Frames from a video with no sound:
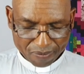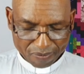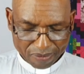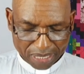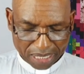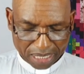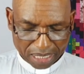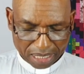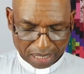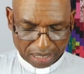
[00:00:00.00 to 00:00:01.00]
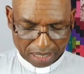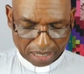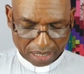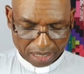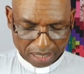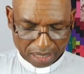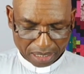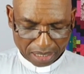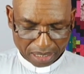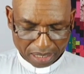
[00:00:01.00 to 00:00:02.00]

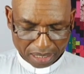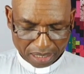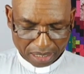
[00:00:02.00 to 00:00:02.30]
[no speech]